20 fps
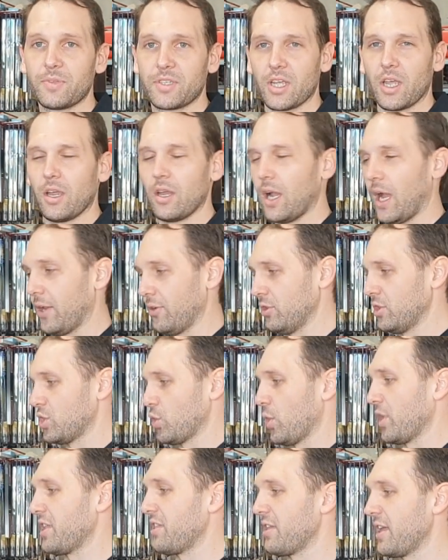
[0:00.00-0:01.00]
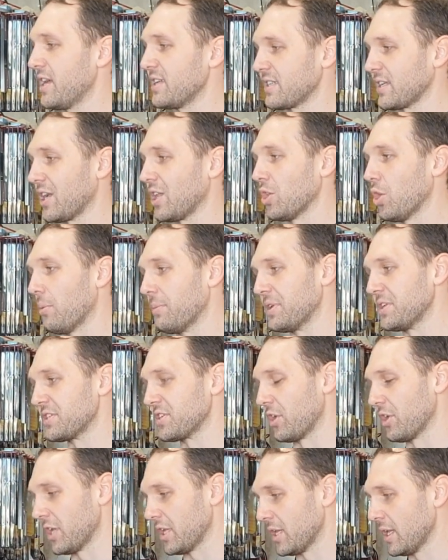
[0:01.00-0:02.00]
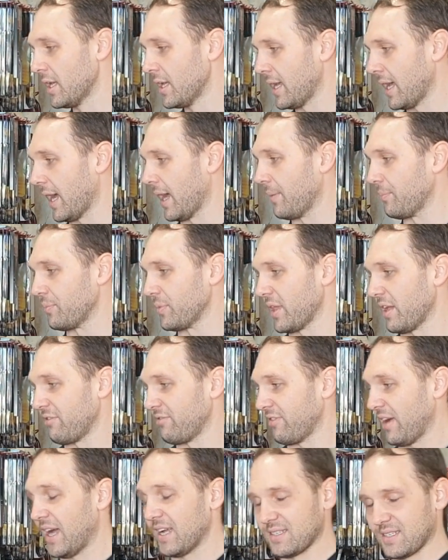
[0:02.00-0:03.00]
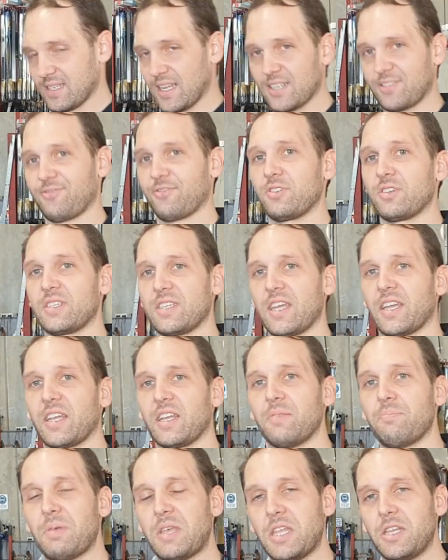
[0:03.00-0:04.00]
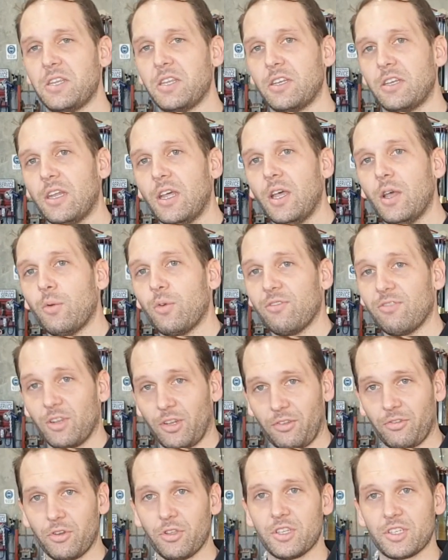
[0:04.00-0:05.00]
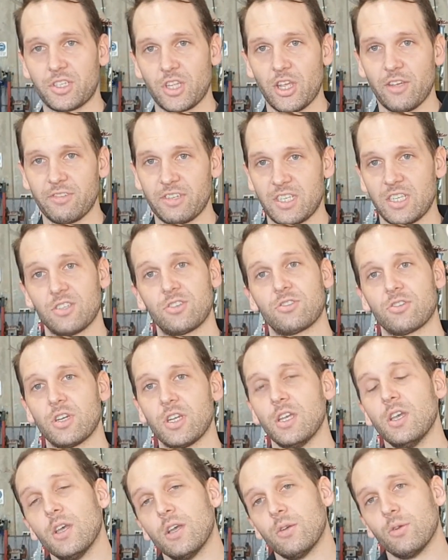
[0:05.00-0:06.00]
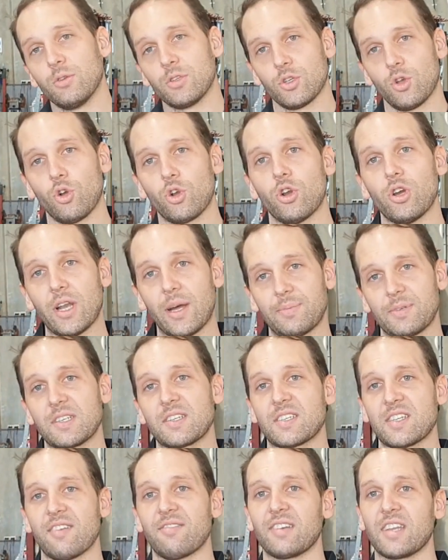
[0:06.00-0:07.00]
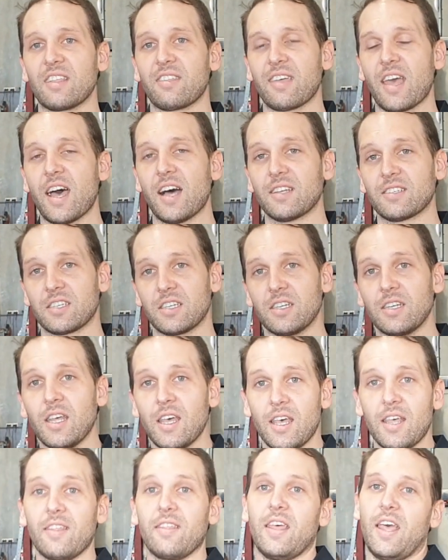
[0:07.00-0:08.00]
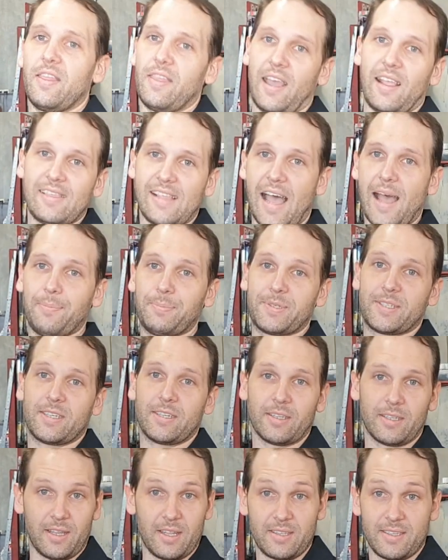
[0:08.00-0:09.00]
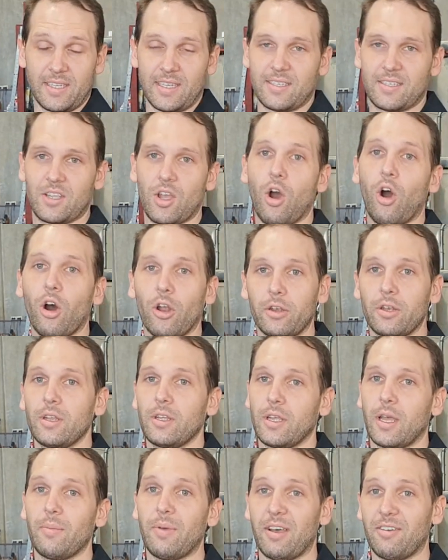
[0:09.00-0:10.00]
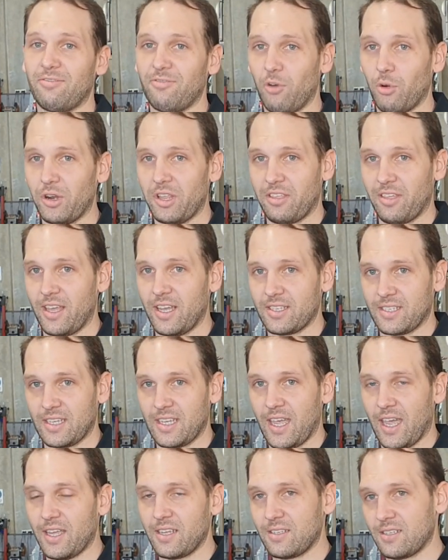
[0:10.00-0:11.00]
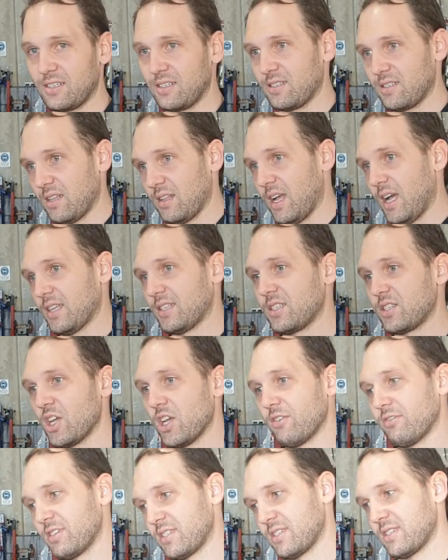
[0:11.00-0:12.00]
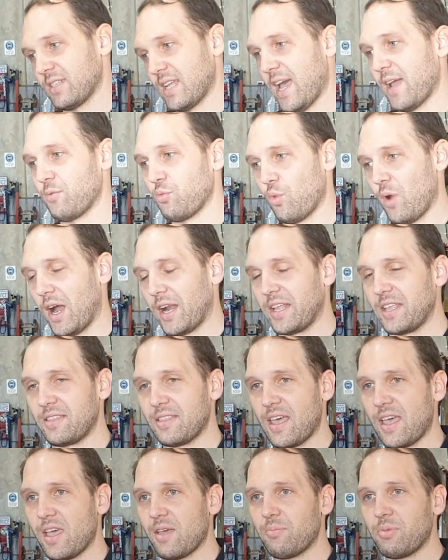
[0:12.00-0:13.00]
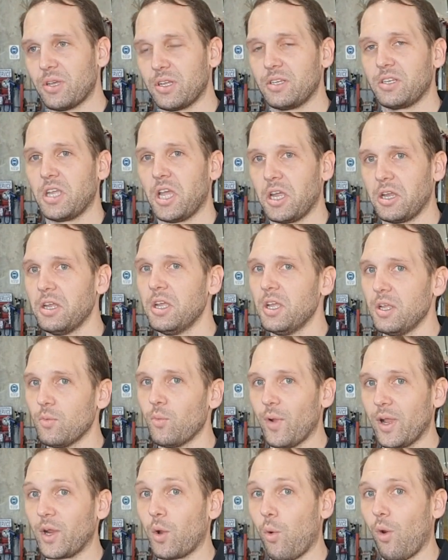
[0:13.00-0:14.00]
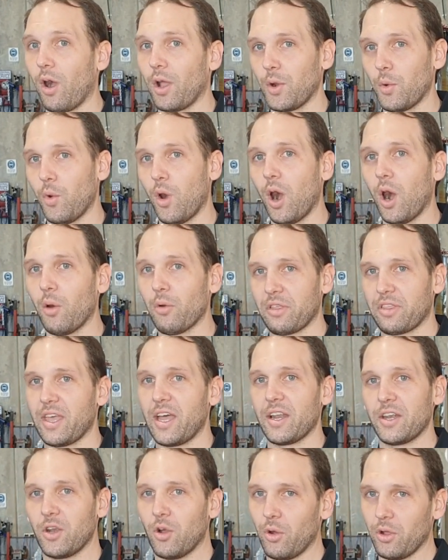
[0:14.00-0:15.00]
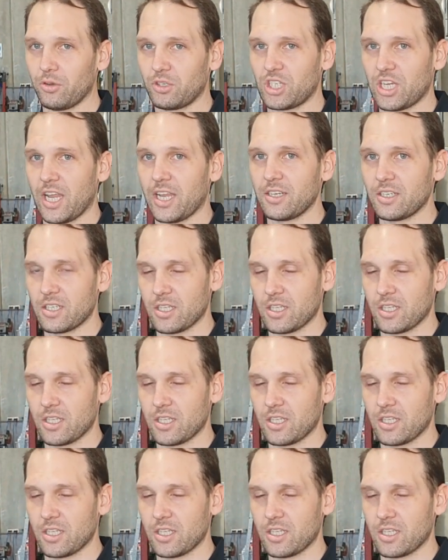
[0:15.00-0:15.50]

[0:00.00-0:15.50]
So 120,000 kilometers on it. They've asked us for a second opinion. We've looked through the service history. It was all good up to 70,000, then they lapse. And this thing's gone about 40,000 Ks since the last service. Had one in there, but went quite a while without an oil change.